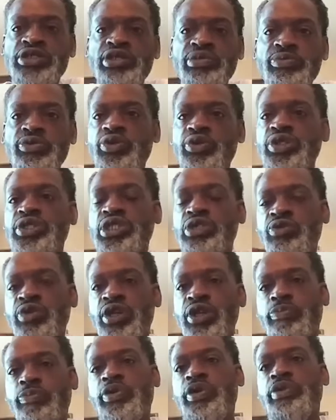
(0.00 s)
community when
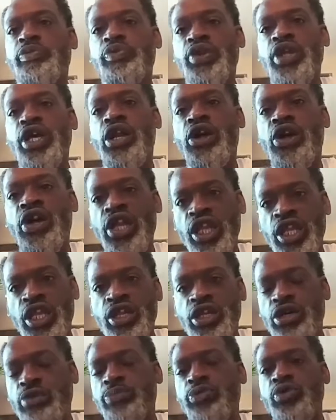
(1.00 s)
the people that are in
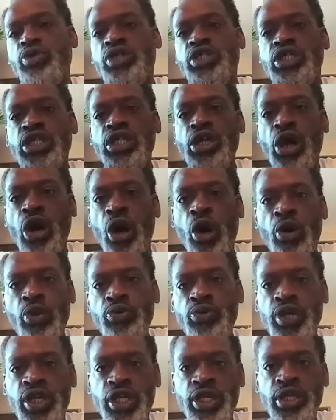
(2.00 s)
the community
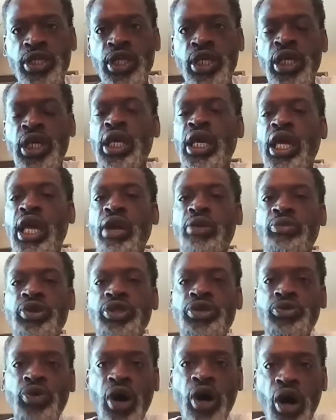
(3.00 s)
own it, and when
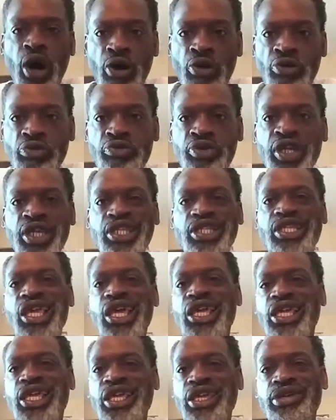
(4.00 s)
you own it,
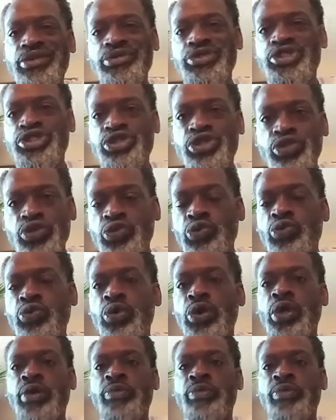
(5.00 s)
that gives you